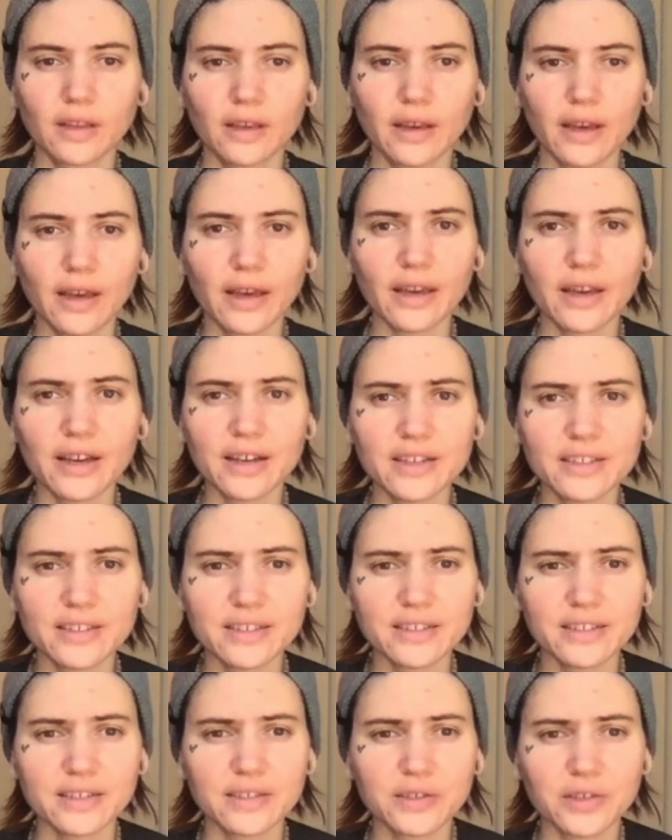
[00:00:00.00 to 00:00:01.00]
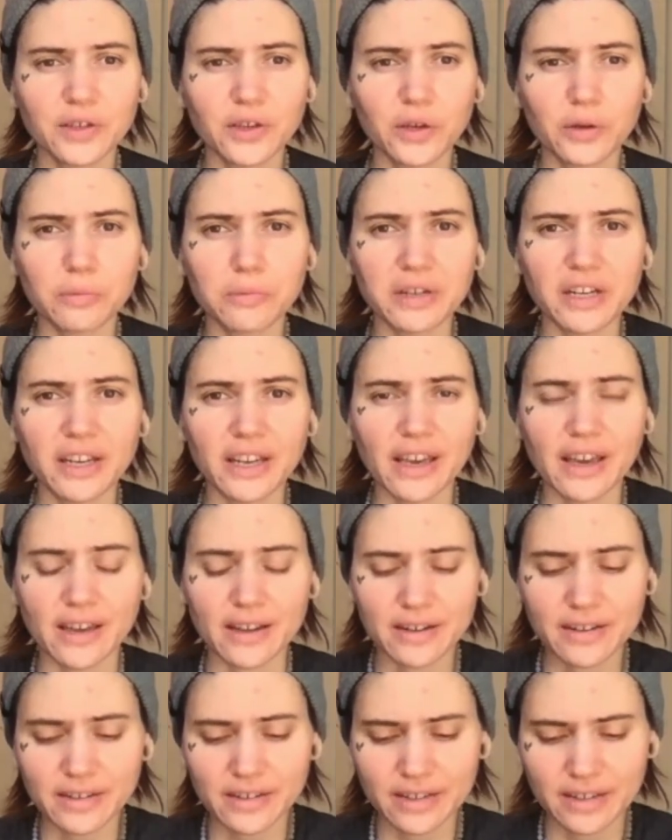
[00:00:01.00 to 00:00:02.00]
Hey guys, it's Cupid
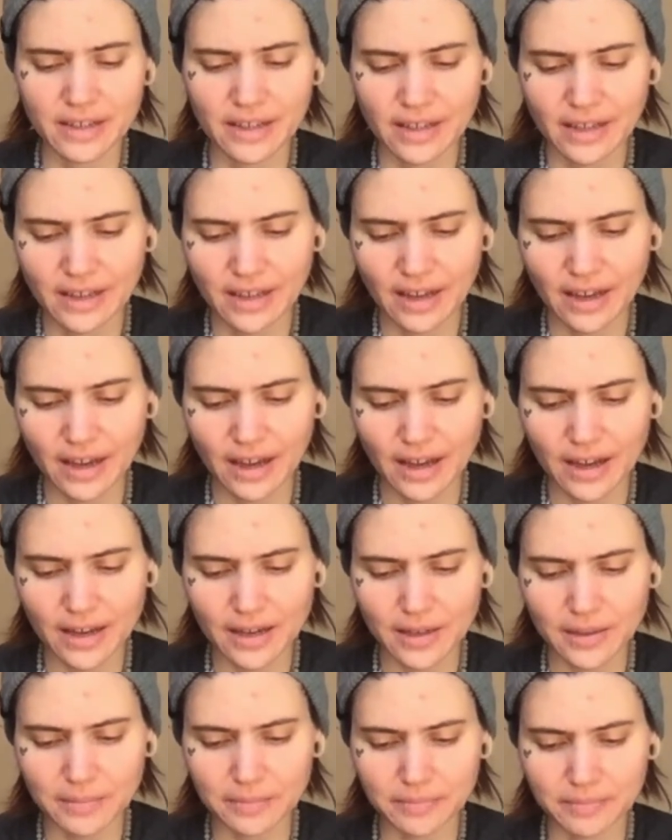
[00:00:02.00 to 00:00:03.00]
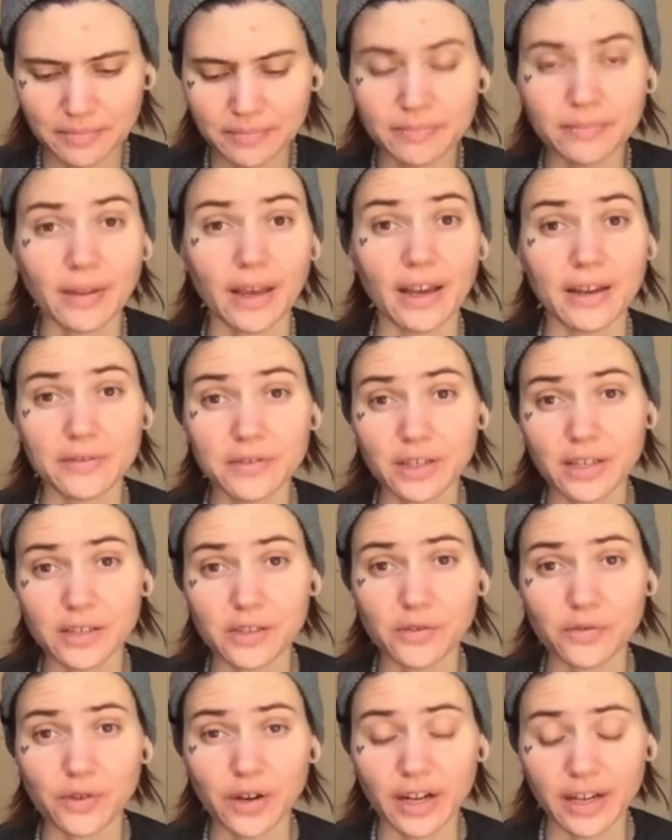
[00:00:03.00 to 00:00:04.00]
again. I have
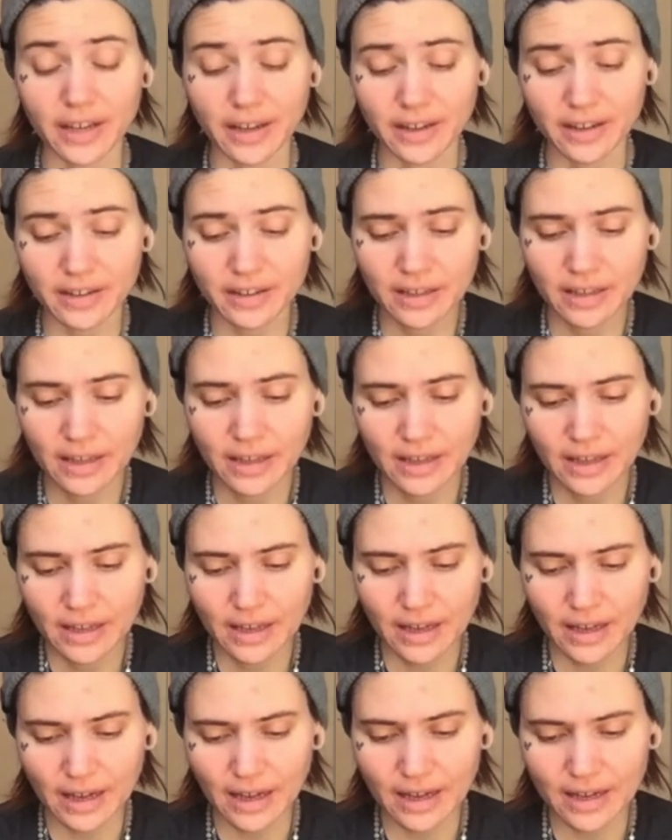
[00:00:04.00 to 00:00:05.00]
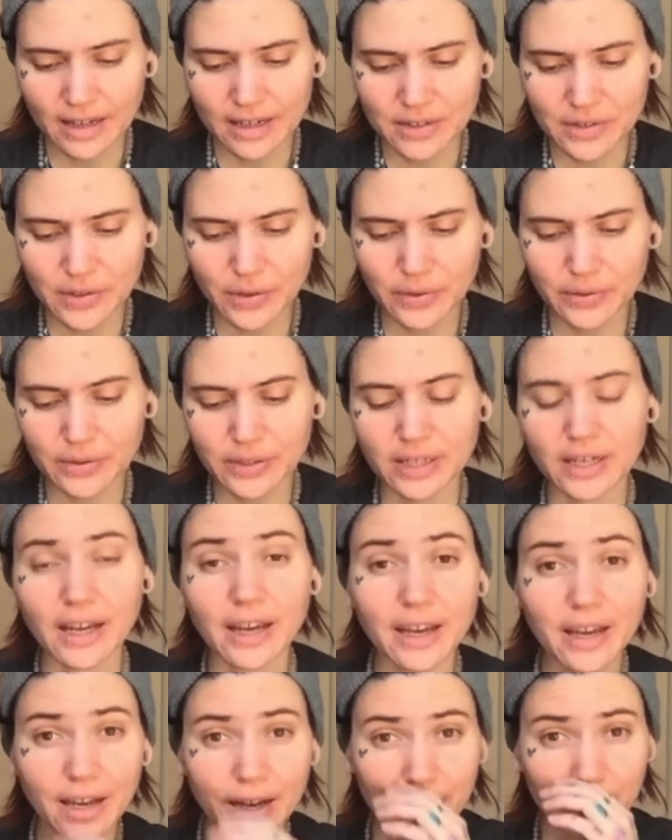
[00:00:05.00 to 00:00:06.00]
schizophrenia. So
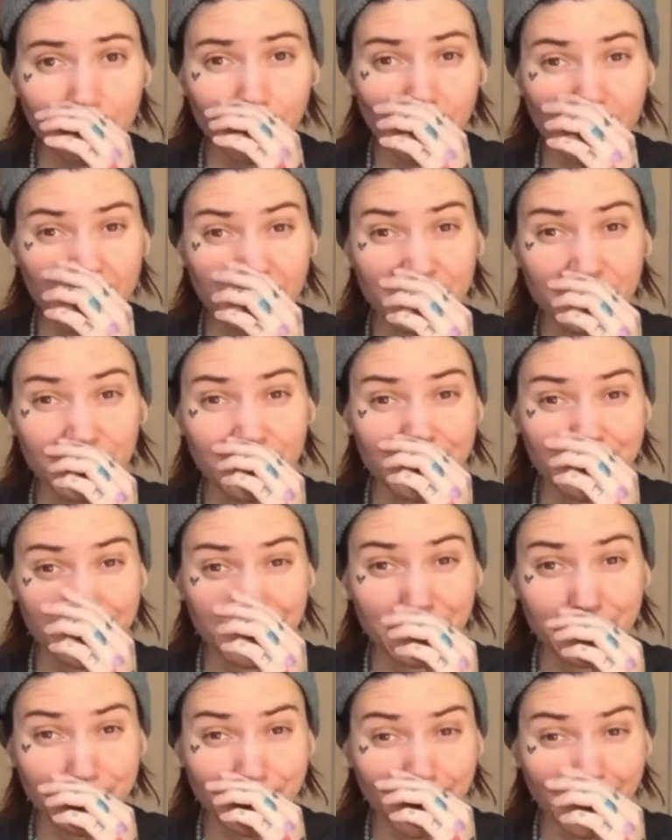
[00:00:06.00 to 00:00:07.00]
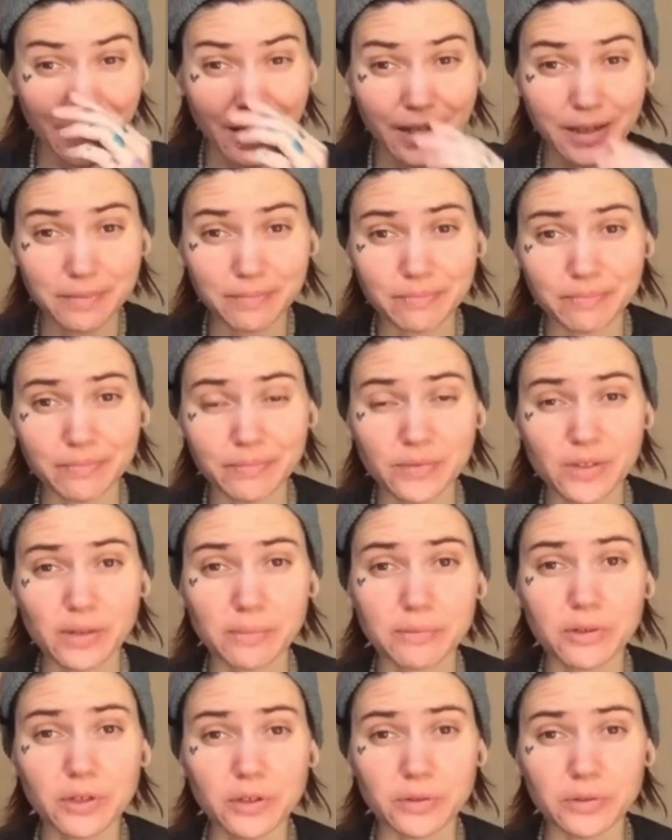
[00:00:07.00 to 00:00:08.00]
today I wanted to do
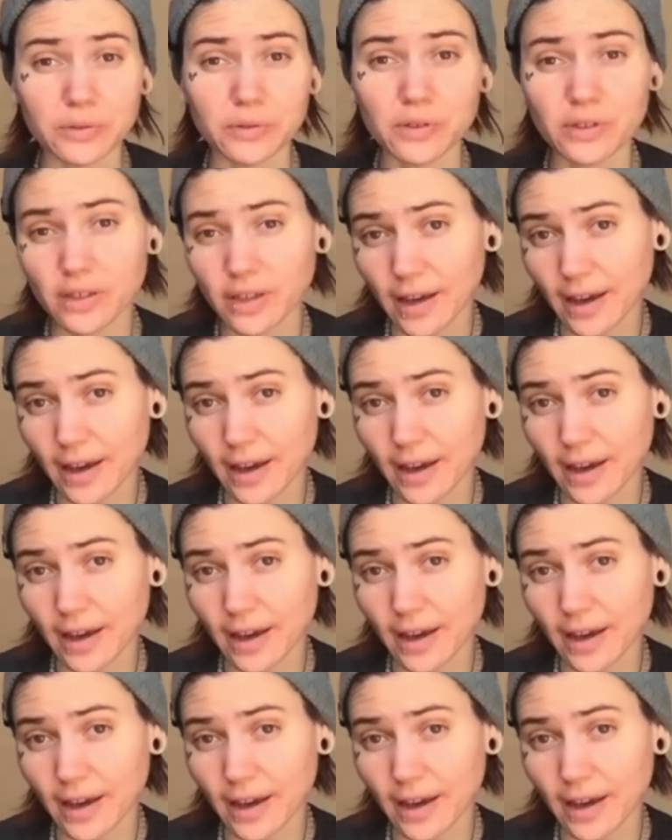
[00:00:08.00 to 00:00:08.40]
some news.